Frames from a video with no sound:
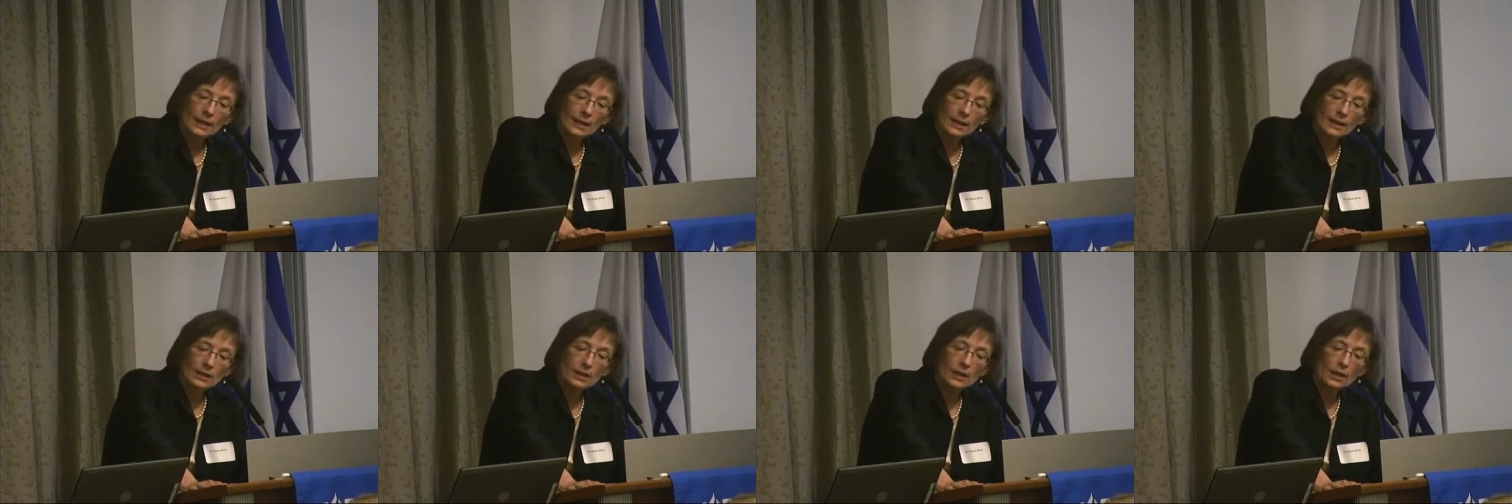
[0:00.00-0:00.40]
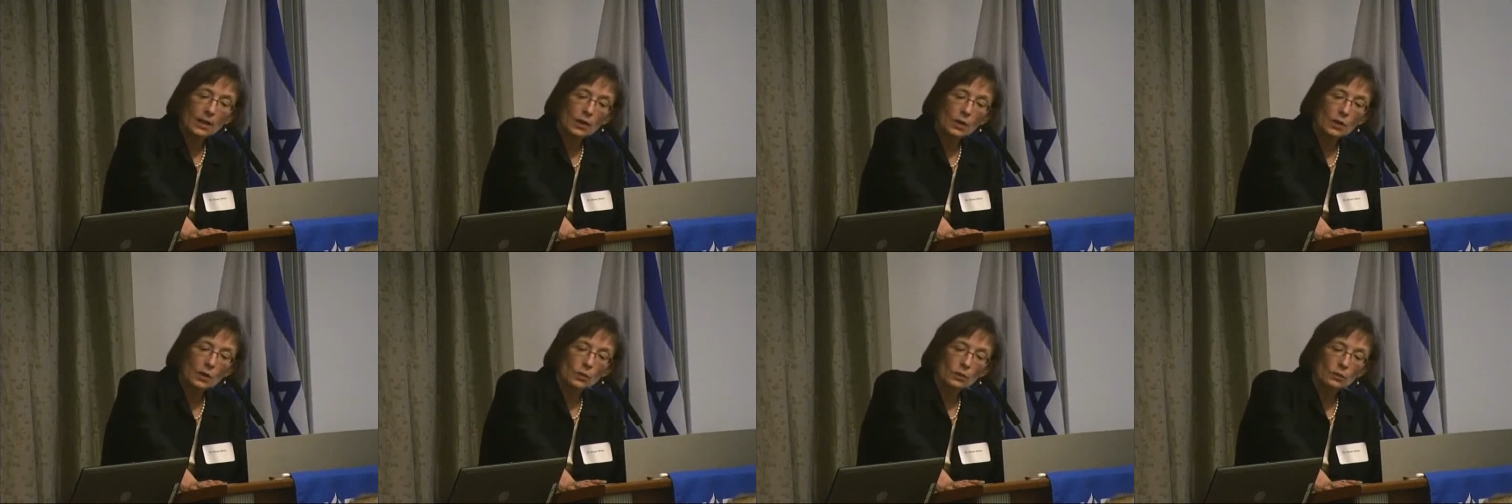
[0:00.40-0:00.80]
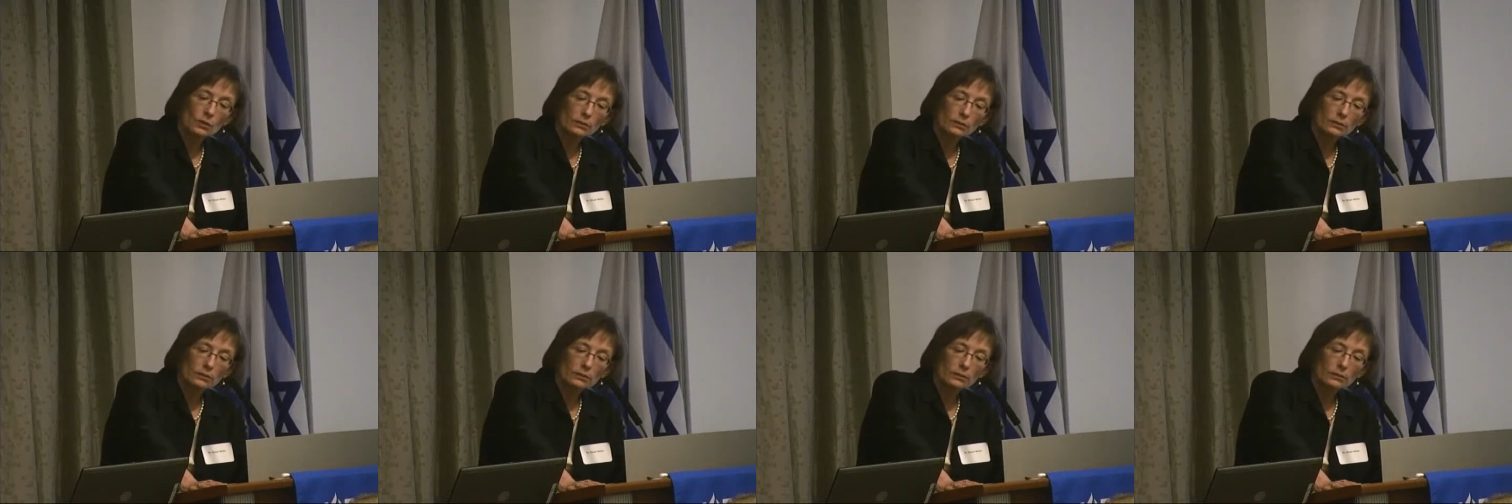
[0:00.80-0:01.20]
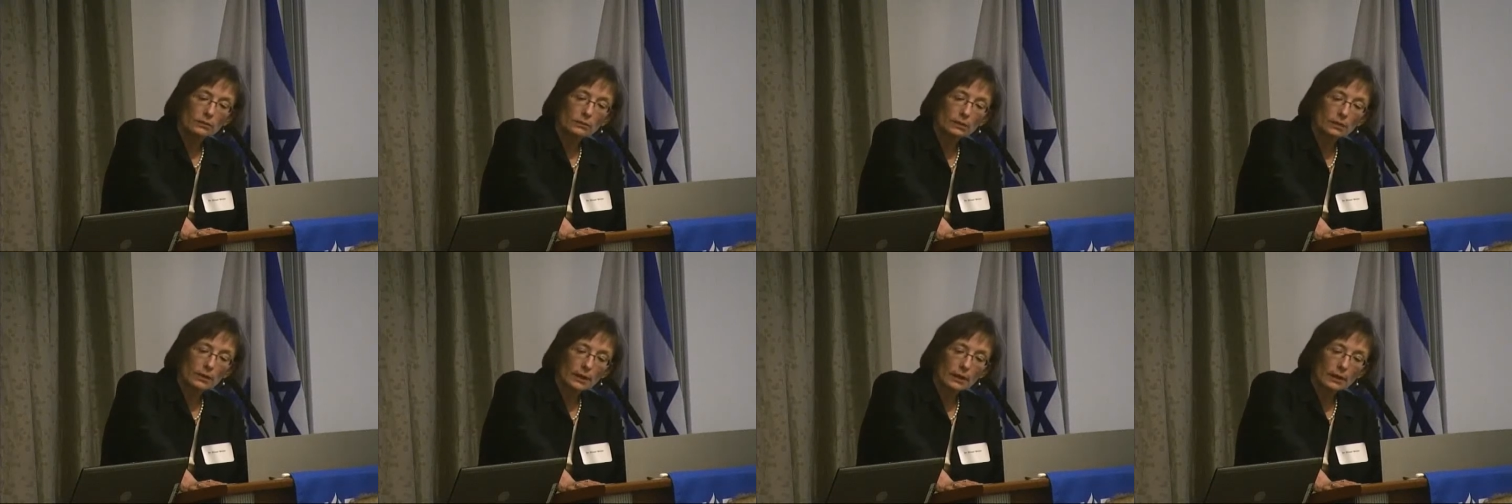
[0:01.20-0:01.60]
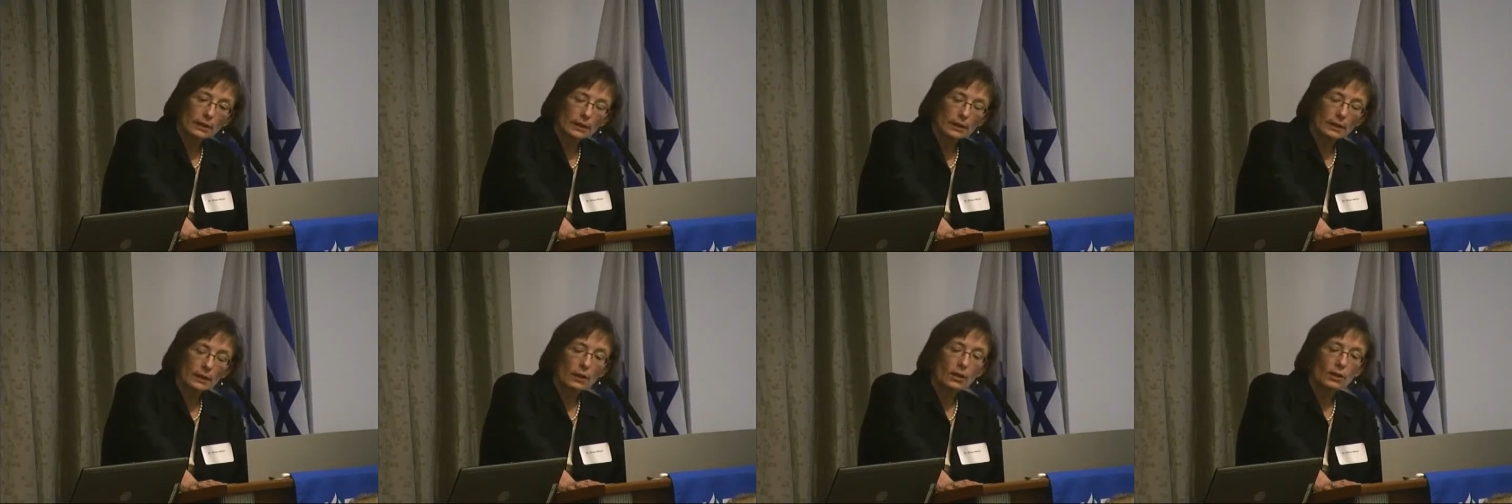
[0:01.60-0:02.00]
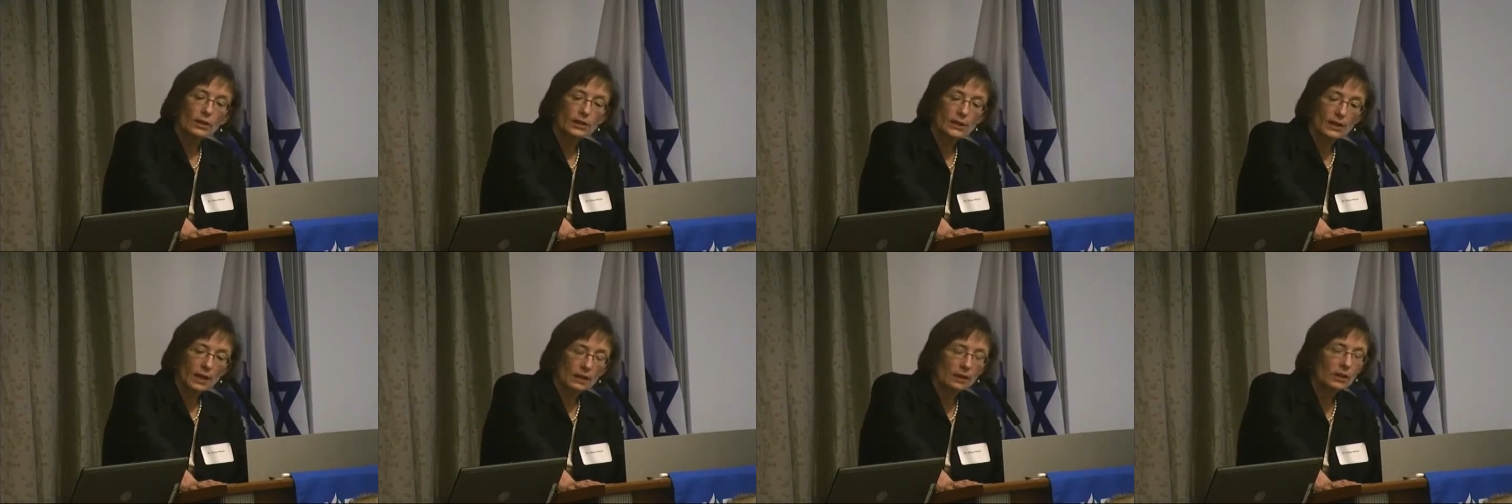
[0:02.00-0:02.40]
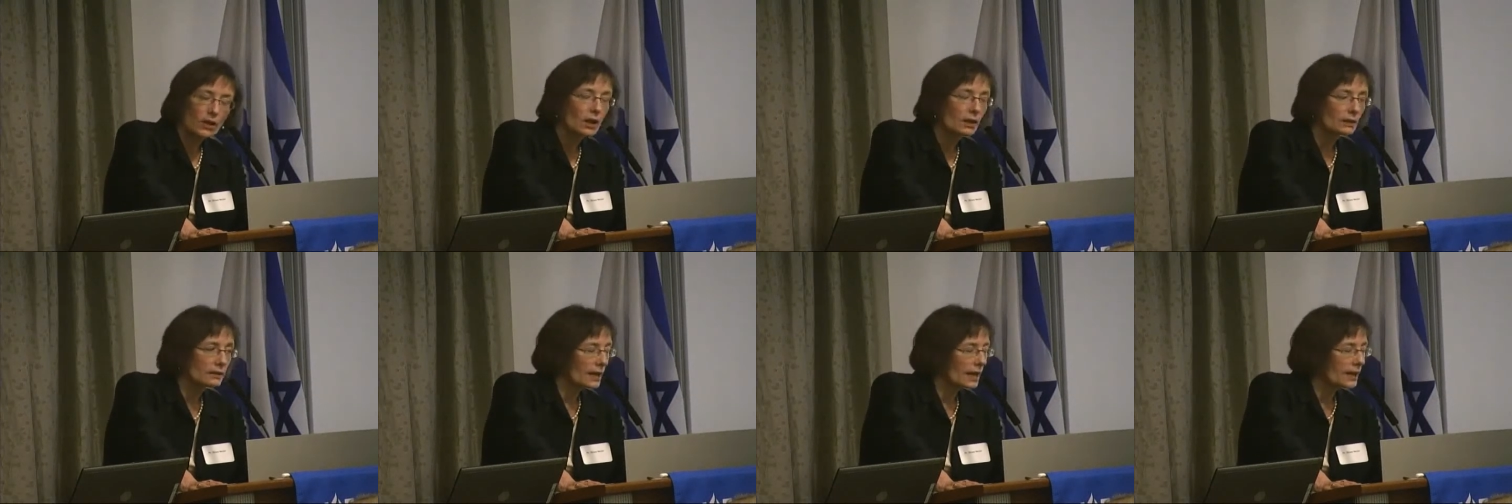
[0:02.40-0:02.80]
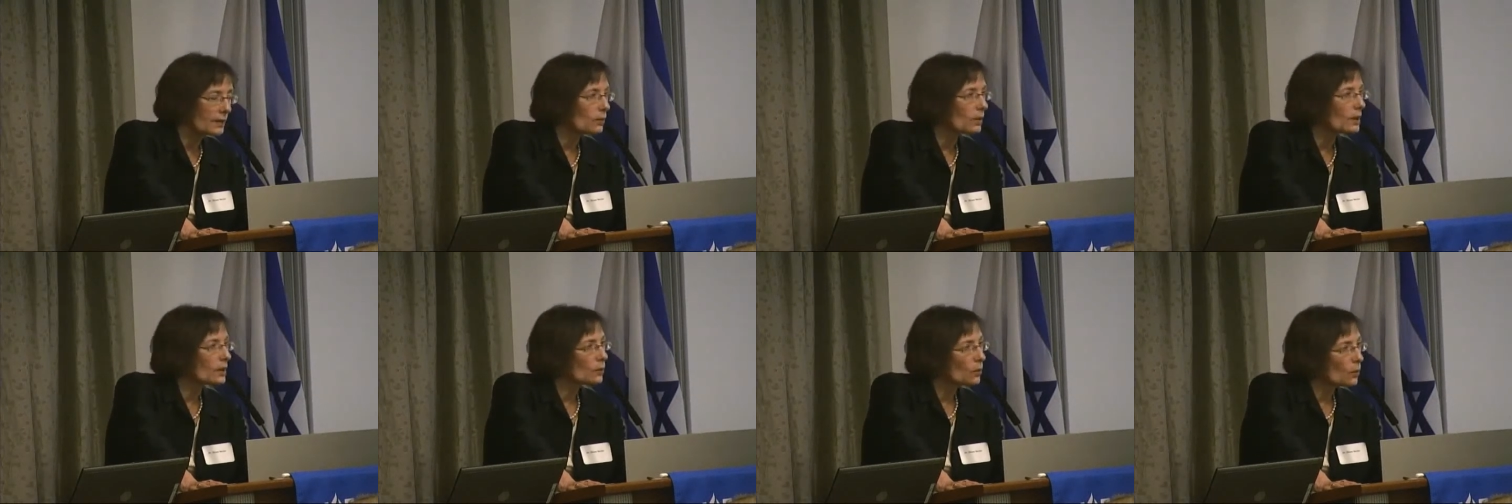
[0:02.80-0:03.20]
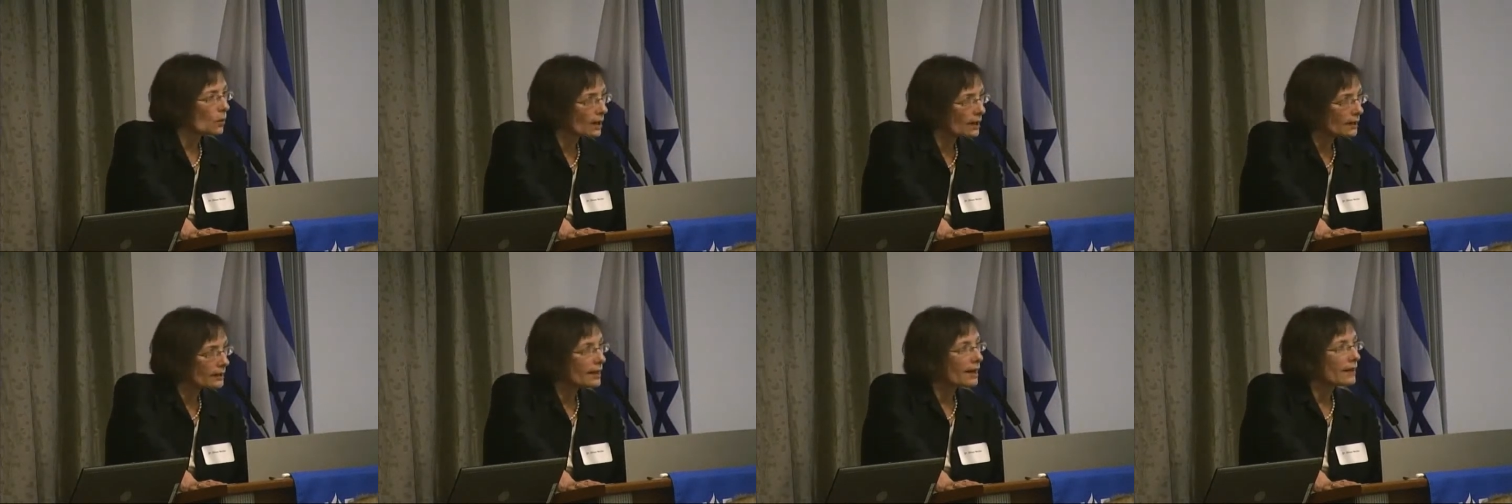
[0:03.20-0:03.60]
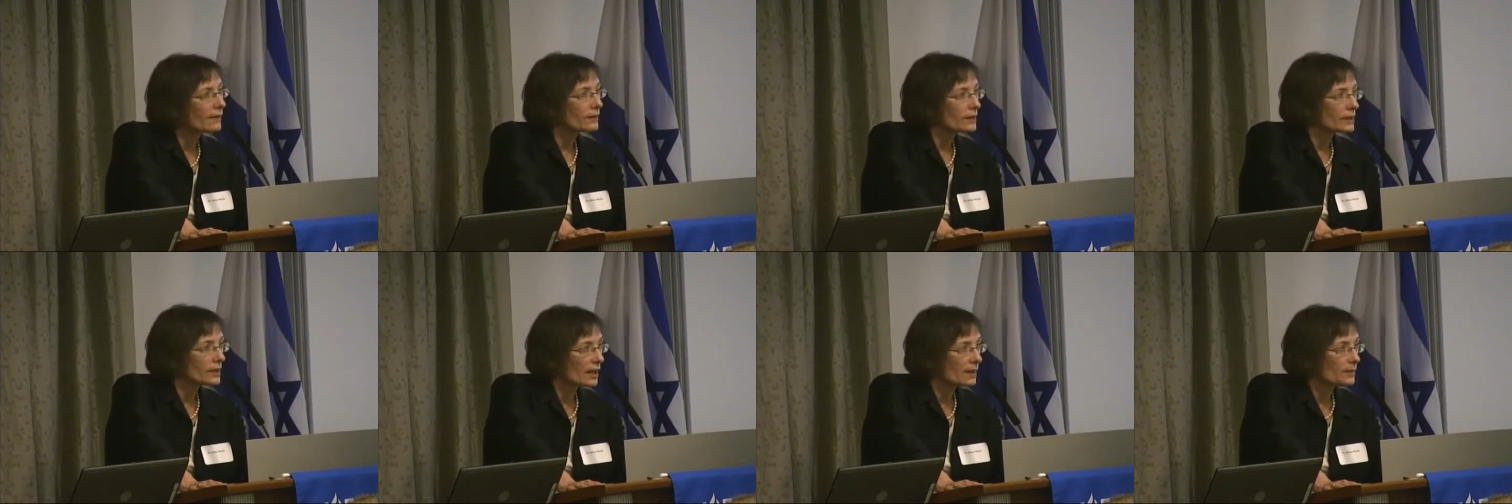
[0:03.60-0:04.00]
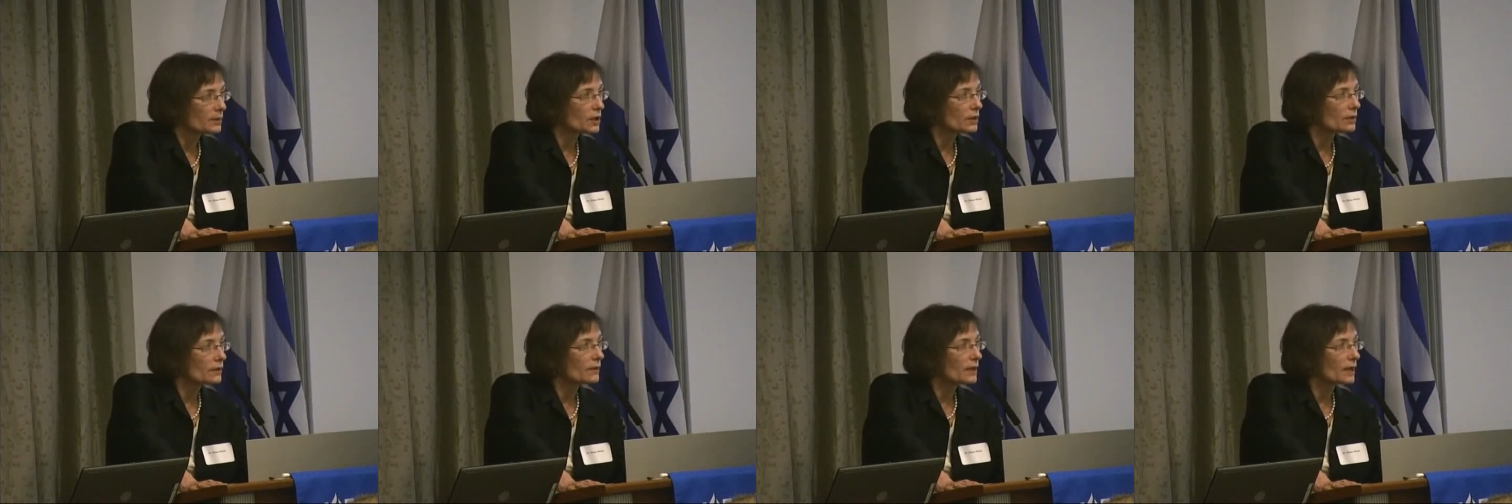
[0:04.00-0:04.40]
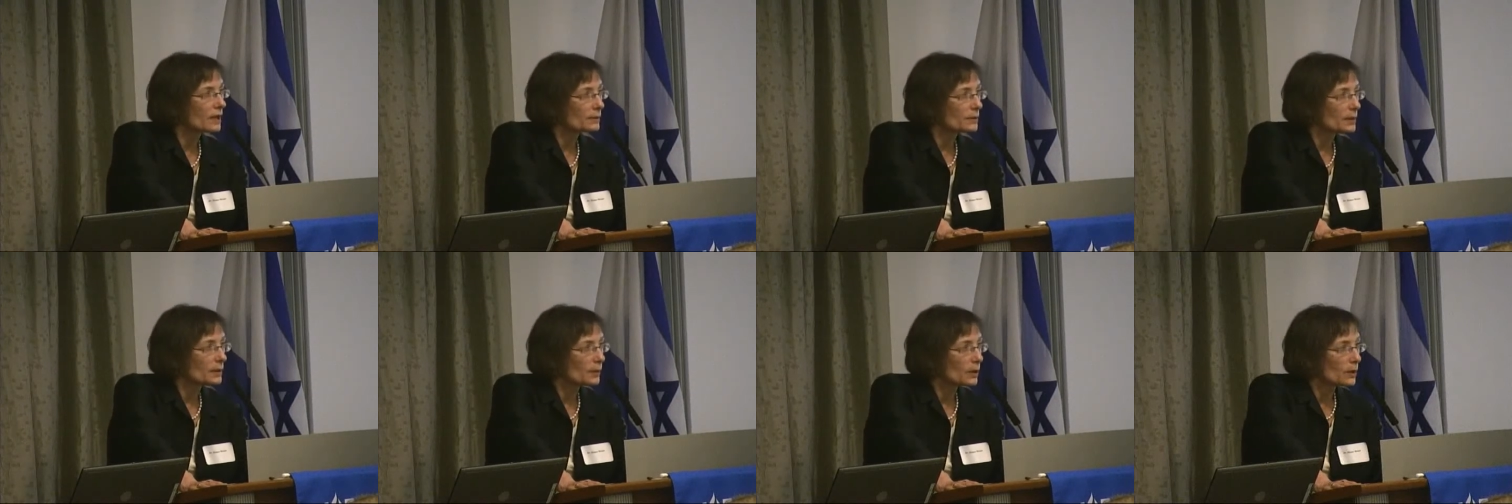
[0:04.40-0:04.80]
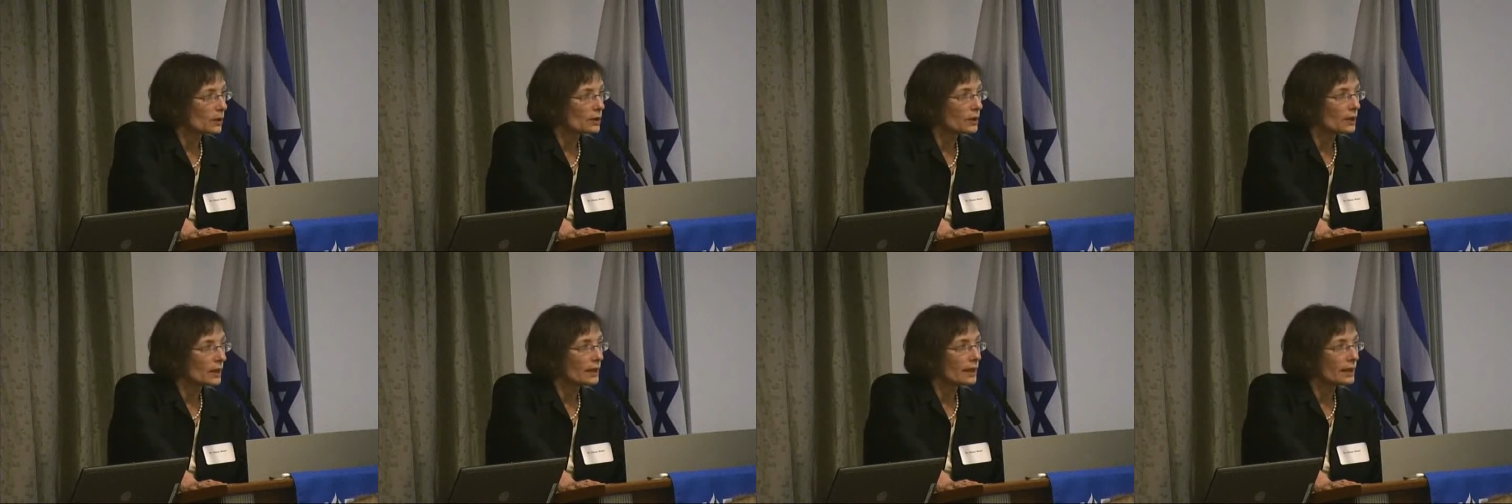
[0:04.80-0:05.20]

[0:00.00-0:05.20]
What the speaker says: So her son called 911 every time she developed pneumonia,